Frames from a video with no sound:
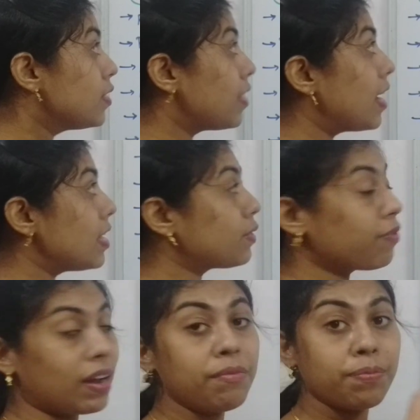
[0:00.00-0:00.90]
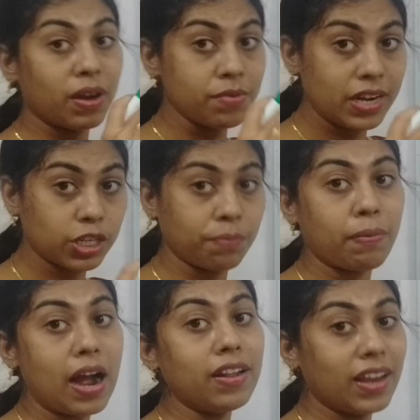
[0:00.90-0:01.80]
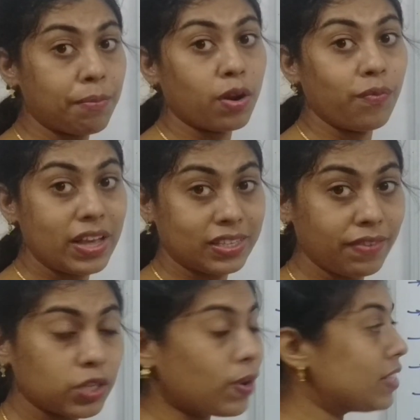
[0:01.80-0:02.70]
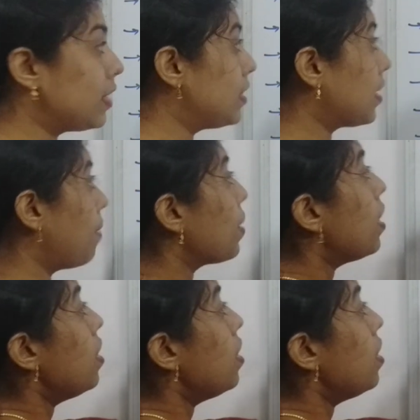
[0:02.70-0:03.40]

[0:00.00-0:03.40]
So that is from permutation part, the number of ways in which questions come.